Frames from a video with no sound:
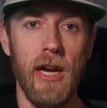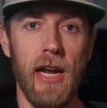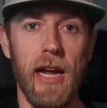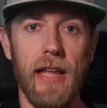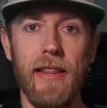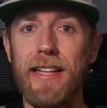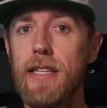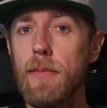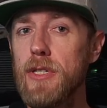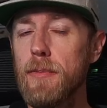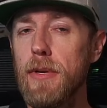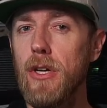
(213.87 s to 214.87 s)
And that
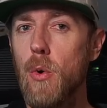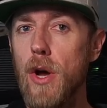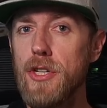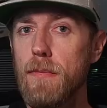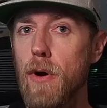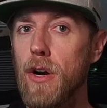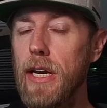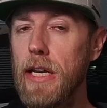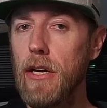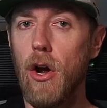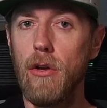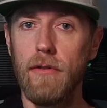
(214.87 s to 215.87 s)
seems to be the question mark
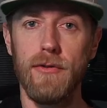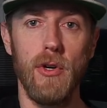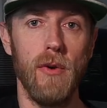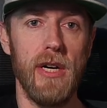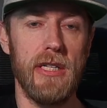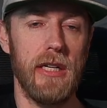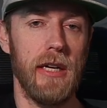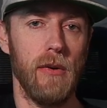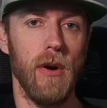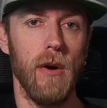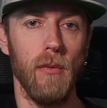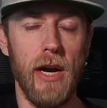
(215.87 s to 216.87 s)
in all of dirt racing
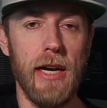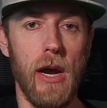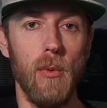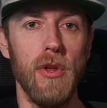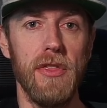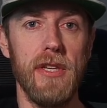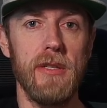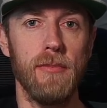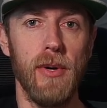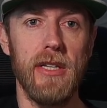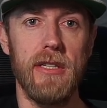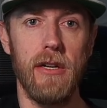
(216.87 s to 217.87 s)
right now with these
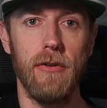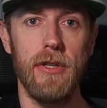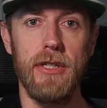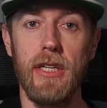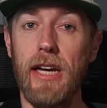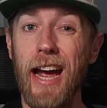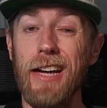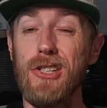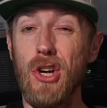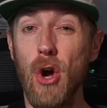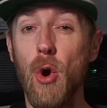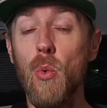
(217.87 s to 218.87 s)
big series. Do guys
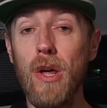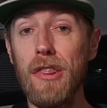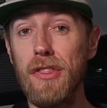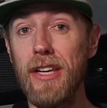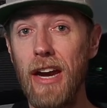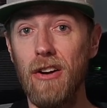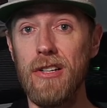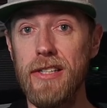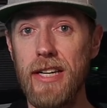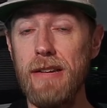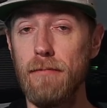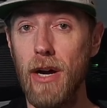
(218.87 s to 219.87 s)
go with the
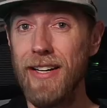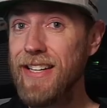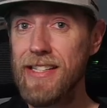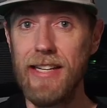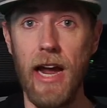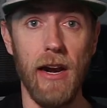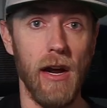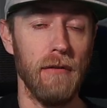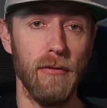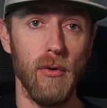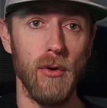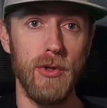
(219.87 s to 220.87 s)
guaranteed money, sign on
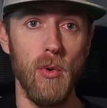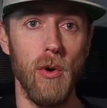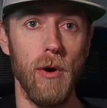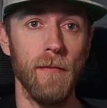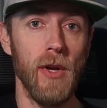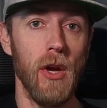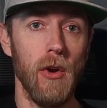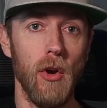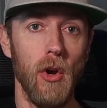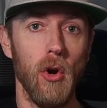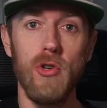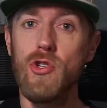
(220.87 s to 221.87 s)
for a tour,
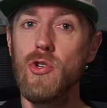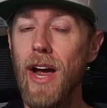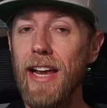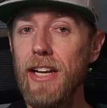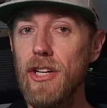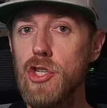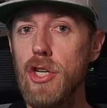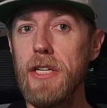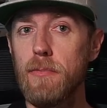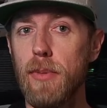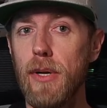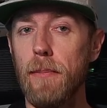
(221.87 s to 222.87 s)
or try and
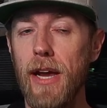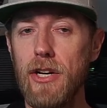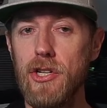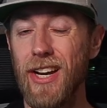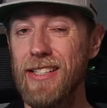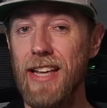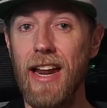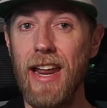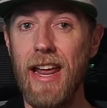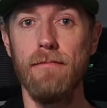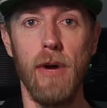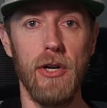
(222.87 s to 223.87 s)
chase big paychecks at
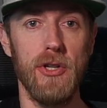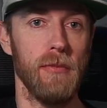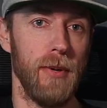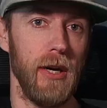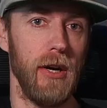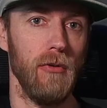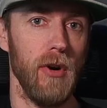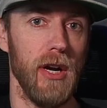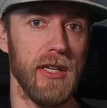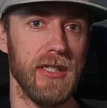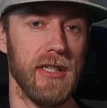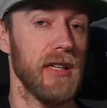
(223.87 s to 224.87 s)
a much bigger
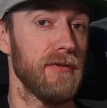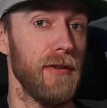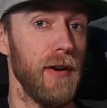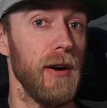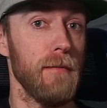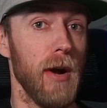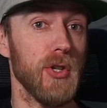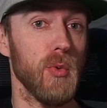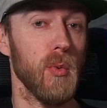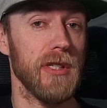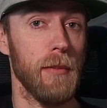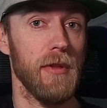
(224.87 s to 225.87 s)
risk? That is very much
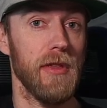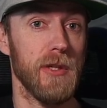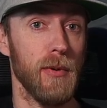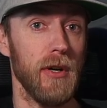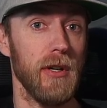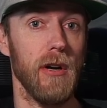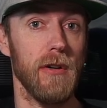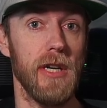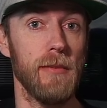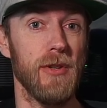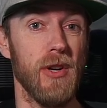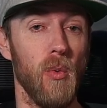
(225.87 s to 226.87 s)
what some of the sprint car
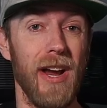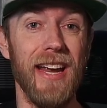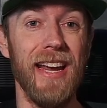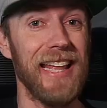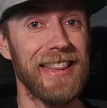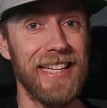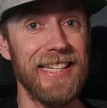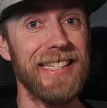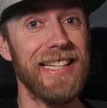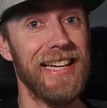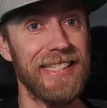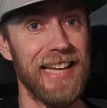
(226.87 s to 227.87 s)
teams are weighing at
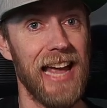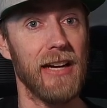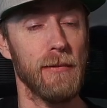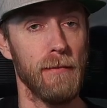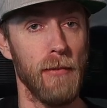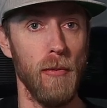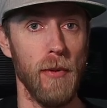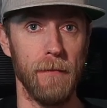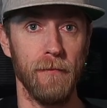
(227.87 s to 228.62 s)
this exact moment.